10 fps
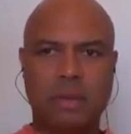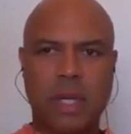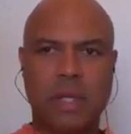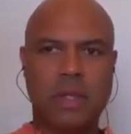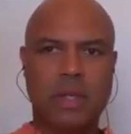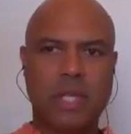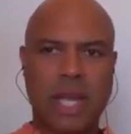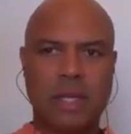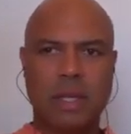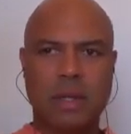
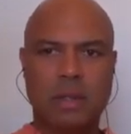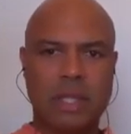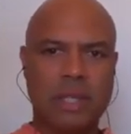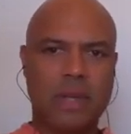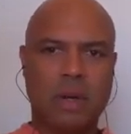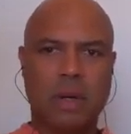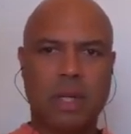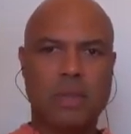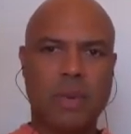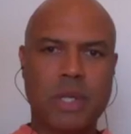understanding or living or
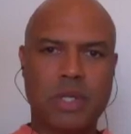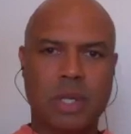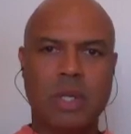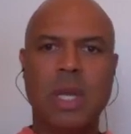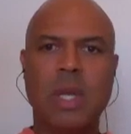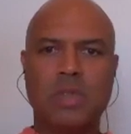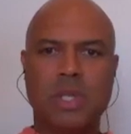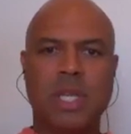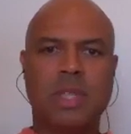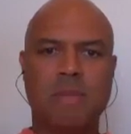expression.
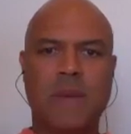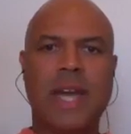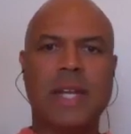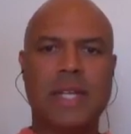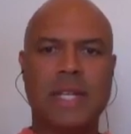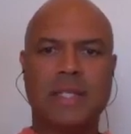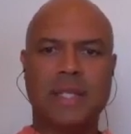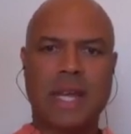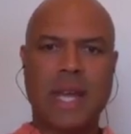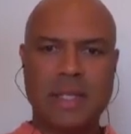Just like the body needs
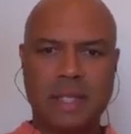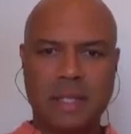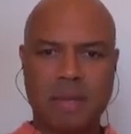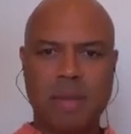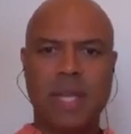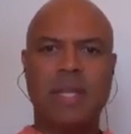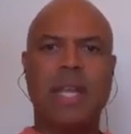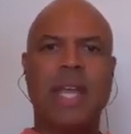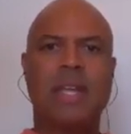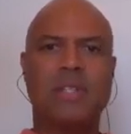to constantly be
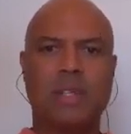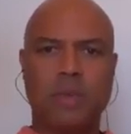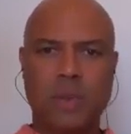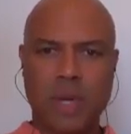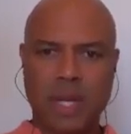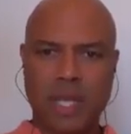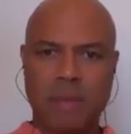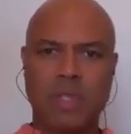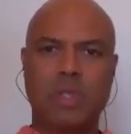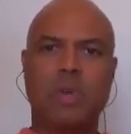engaged if we want to
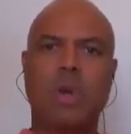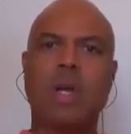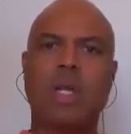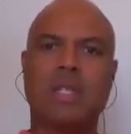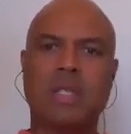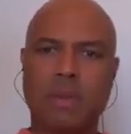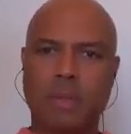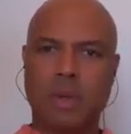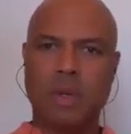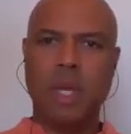keep it strong and
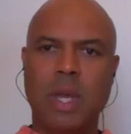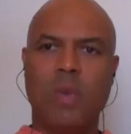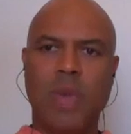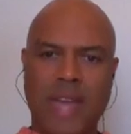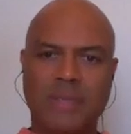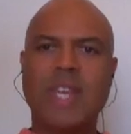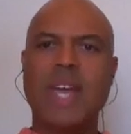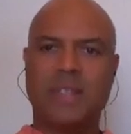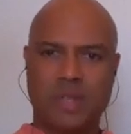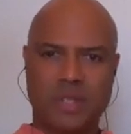supple, we have to
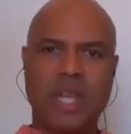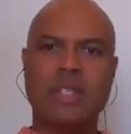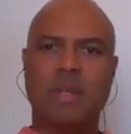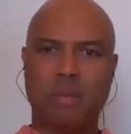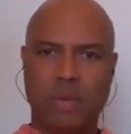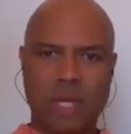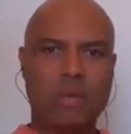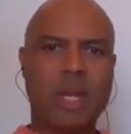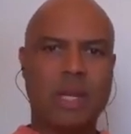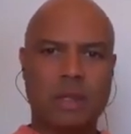exercise it pretty
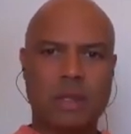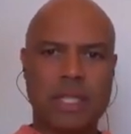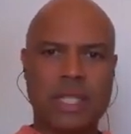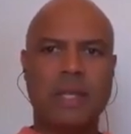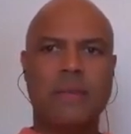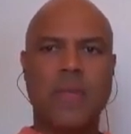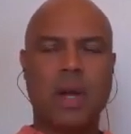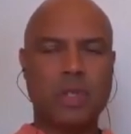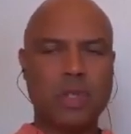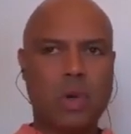regularly.
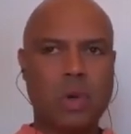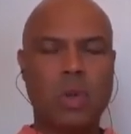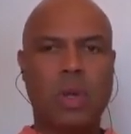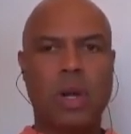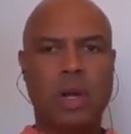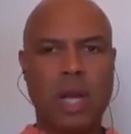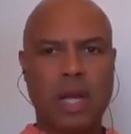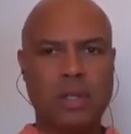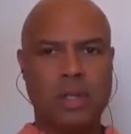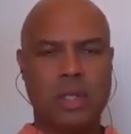Our soul, our
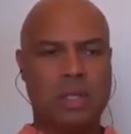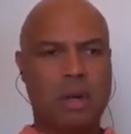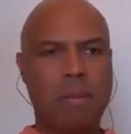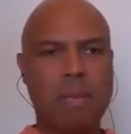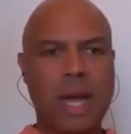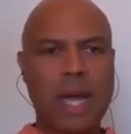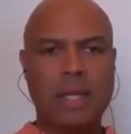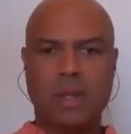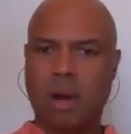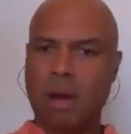consciousness, our
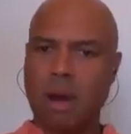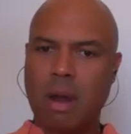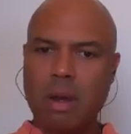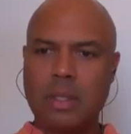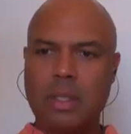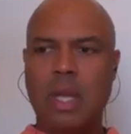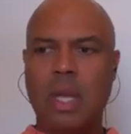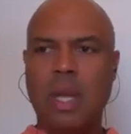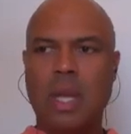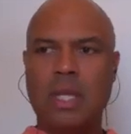mind, our heart
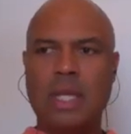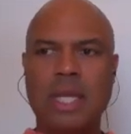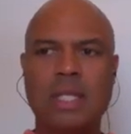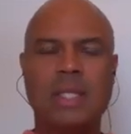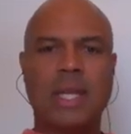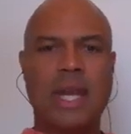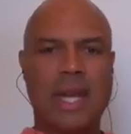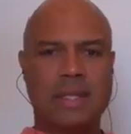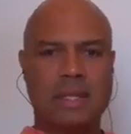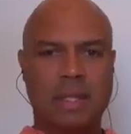needs to
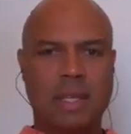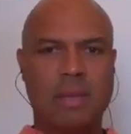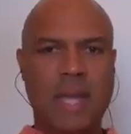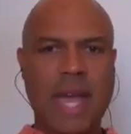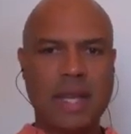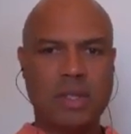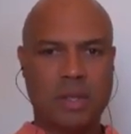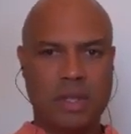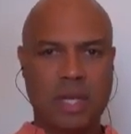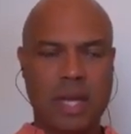constantly be
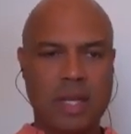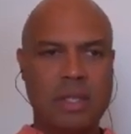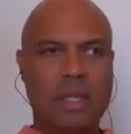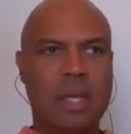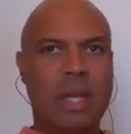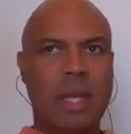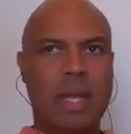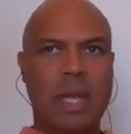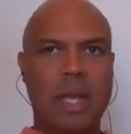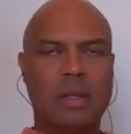exercised
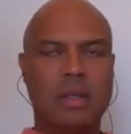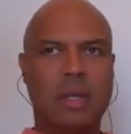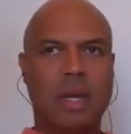and